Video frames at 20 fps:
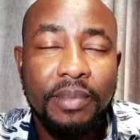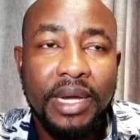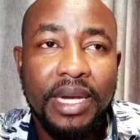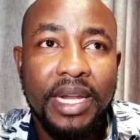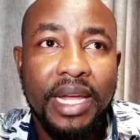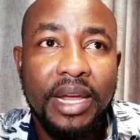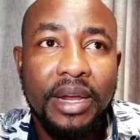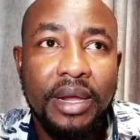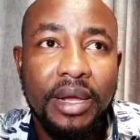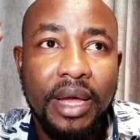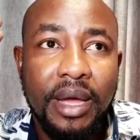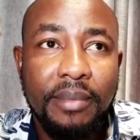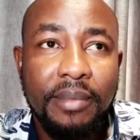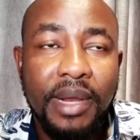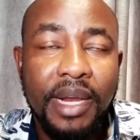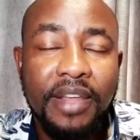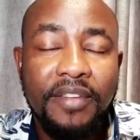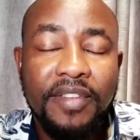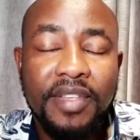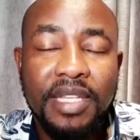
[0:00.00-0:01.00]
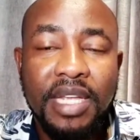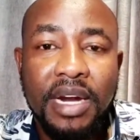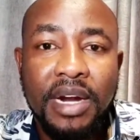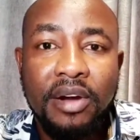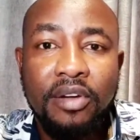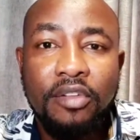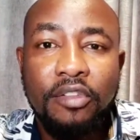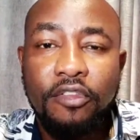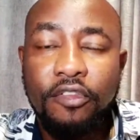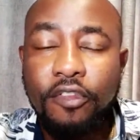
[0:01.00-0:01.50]
but I believe it's
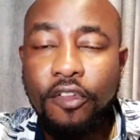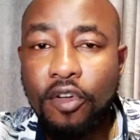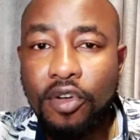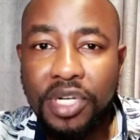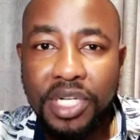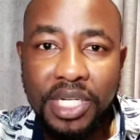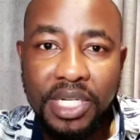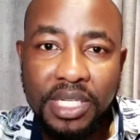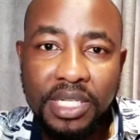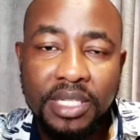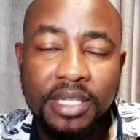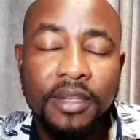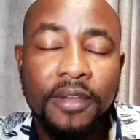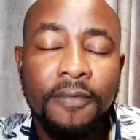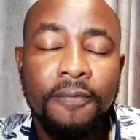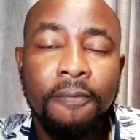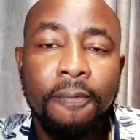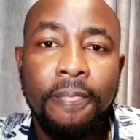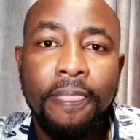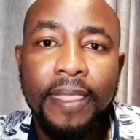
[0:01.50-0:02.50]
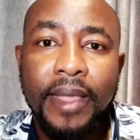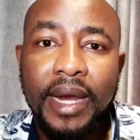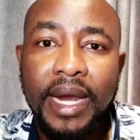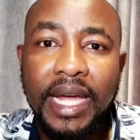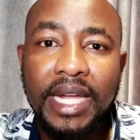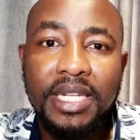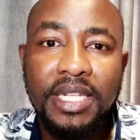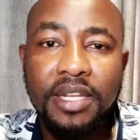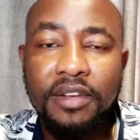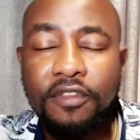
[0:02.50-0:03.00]
around 40s,
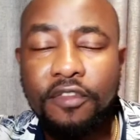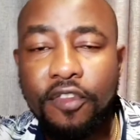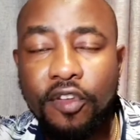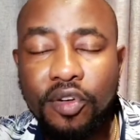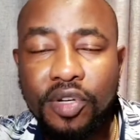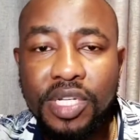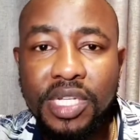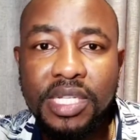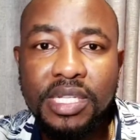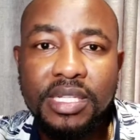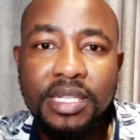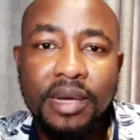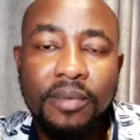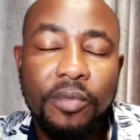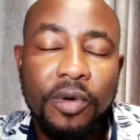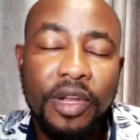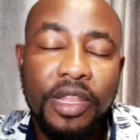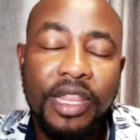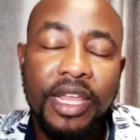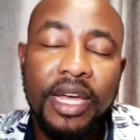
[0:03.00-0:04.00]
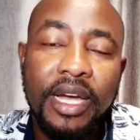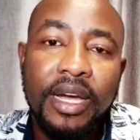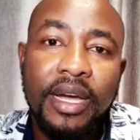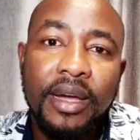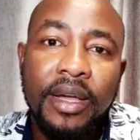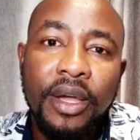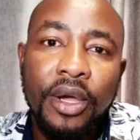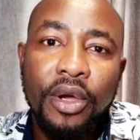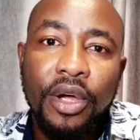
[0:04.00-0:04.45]
1940s, somewhere there.